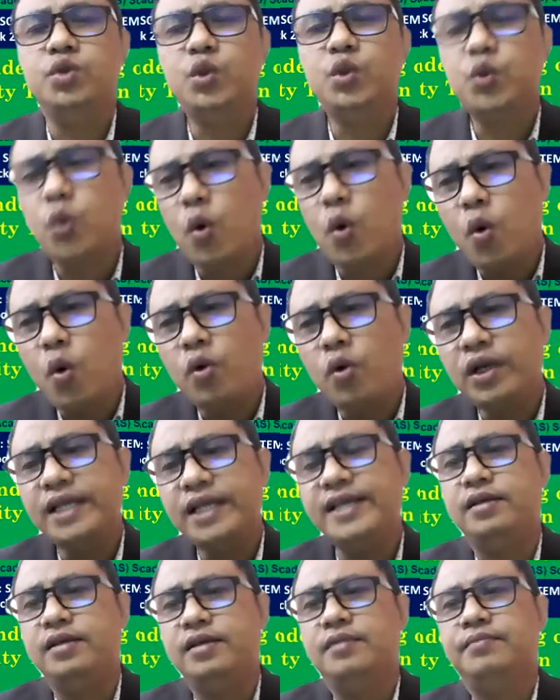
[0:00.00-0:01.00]
to
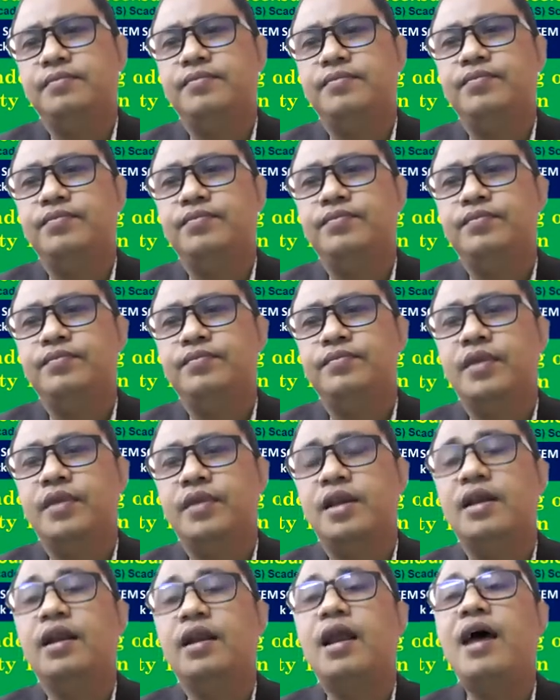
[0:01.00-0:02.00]
only
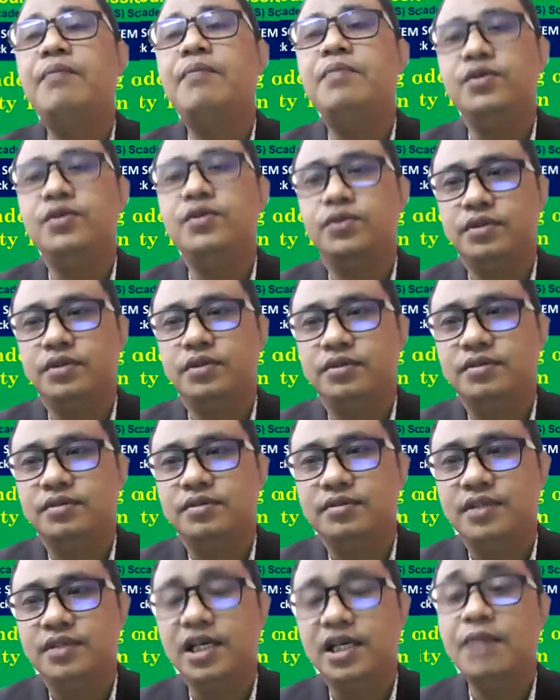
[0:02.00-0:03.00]
livelihoods.
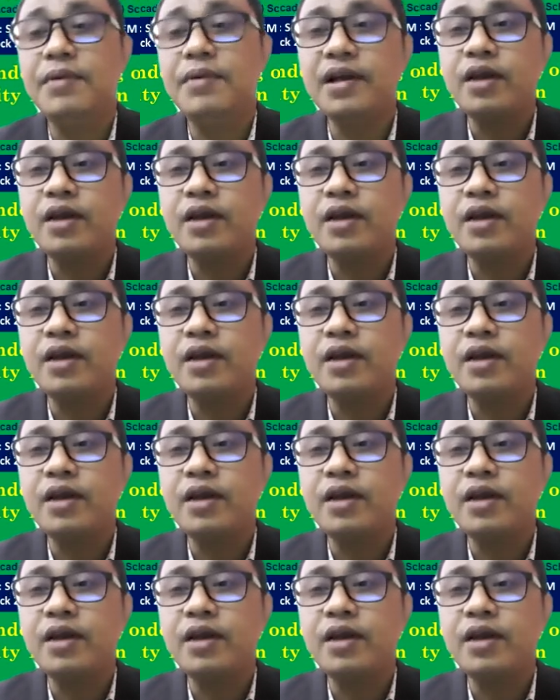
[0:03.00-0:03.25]
Even